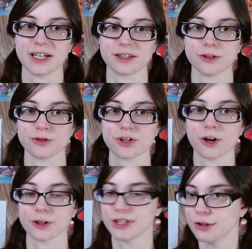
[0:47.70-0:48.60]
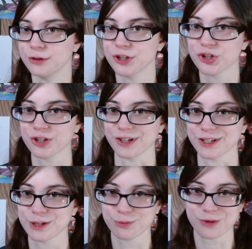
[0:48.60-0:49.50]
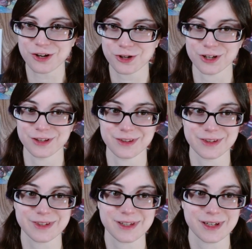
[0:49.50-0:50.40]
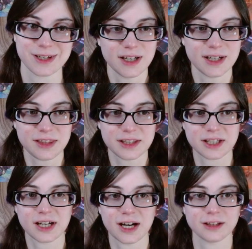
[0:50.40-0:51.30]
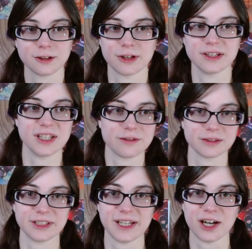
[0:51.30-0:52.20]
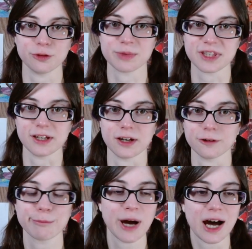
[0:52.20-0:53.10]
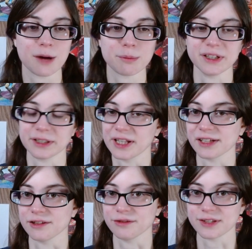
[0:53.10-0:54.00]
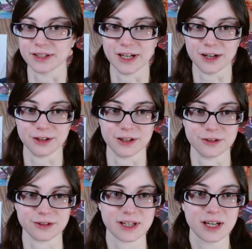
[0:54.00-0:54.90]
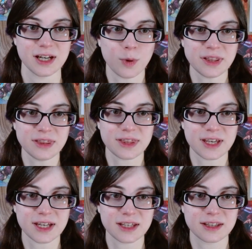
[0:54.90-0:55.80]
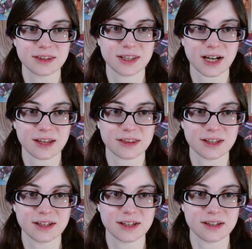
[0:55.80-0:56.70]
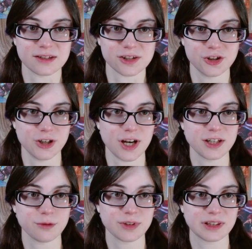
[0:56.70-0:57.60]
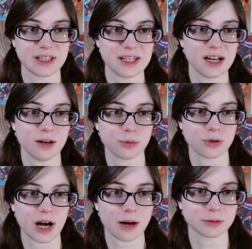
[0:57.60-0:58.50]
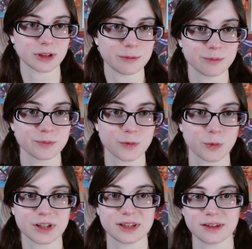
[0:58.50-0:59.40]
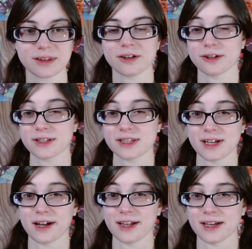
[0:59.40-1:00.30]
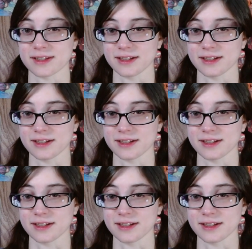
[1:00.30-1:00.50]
those cartoonish expressions. And I think the coloring definitely helps the art pop in a lot of scenarios. One thing that I think is genuinely a problem with the art style as it